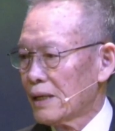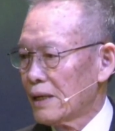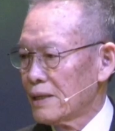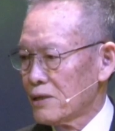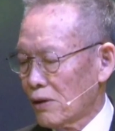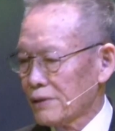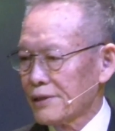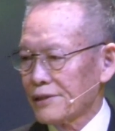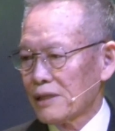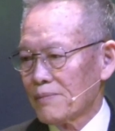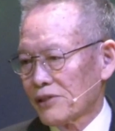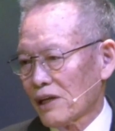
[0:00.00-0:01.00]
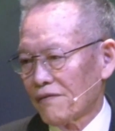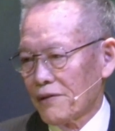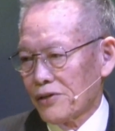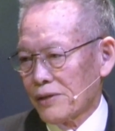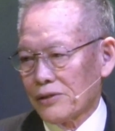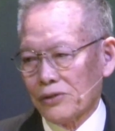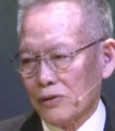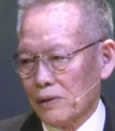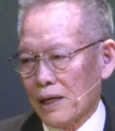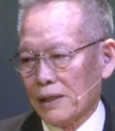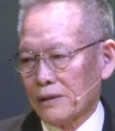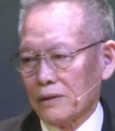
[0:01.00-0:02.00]
In the Old Testament, salvation has to do a
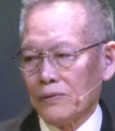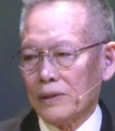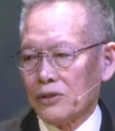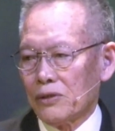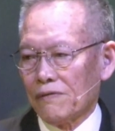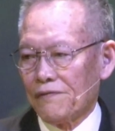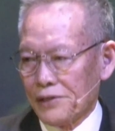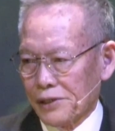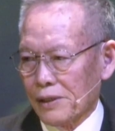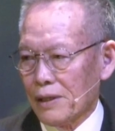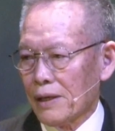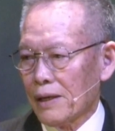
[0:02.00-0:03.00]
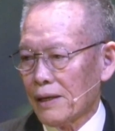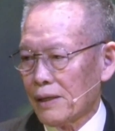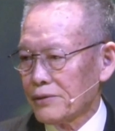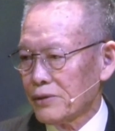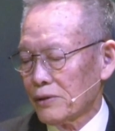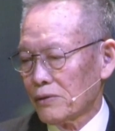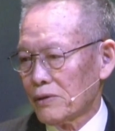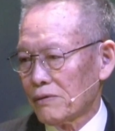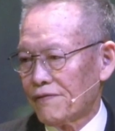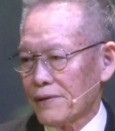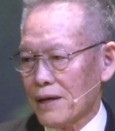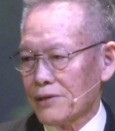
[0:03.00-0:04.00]
lot with your physical health, you know, your
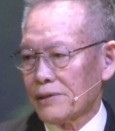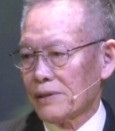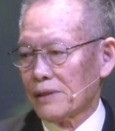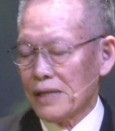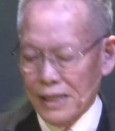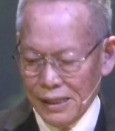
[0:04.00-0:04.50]
financial